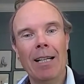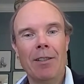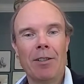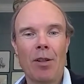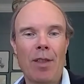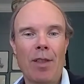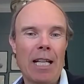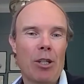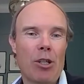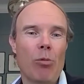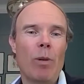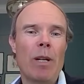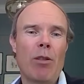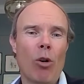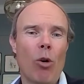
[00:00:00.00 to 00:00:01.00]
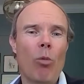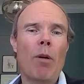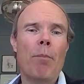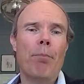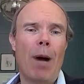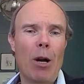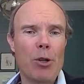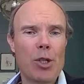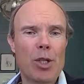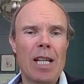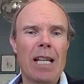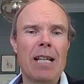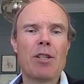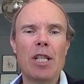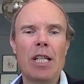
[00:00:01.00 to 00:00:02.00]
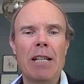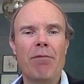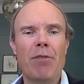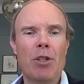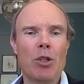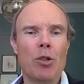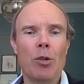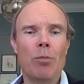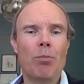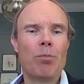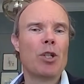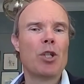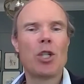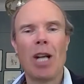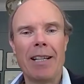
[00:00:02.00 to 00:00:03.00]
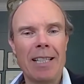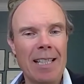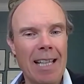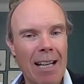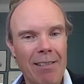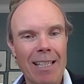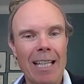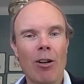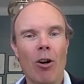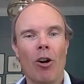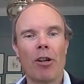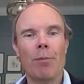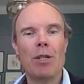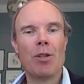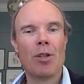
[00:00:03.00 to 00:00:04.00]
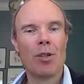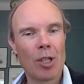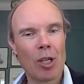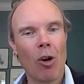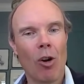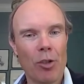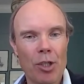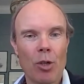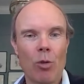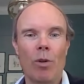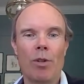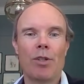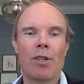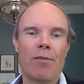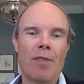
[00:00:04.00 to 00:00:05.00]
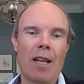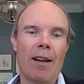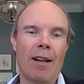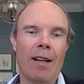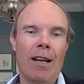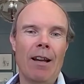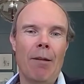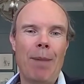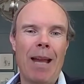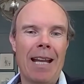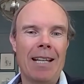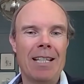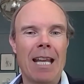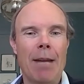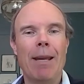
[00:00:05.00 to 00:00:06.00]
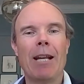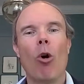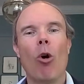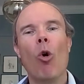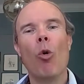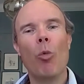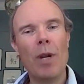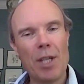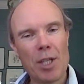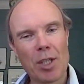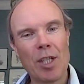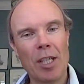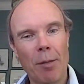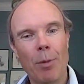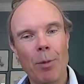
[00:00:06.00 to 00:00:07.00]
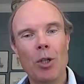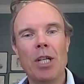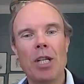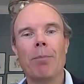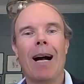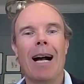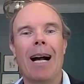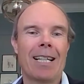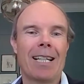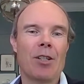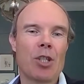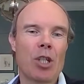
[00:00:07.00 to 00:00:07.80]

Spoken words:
to things that we thought were most sensitive to shutting down the economies as a consequence of the pandemic or risks in emerging markets.